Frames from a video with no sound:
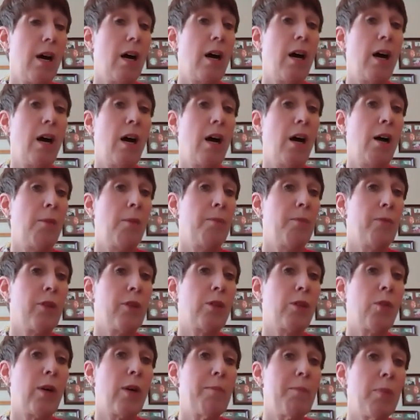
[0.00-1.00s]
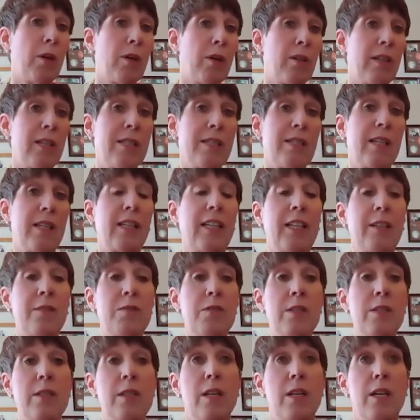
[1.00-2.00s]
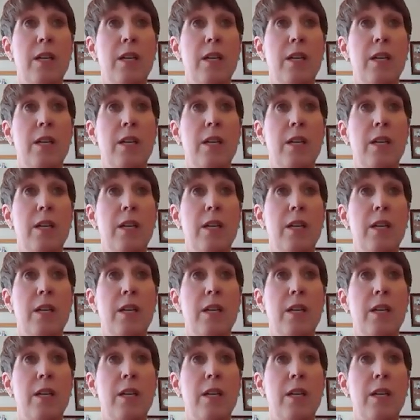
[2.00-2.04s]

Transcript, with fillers: Um, the great part is it gives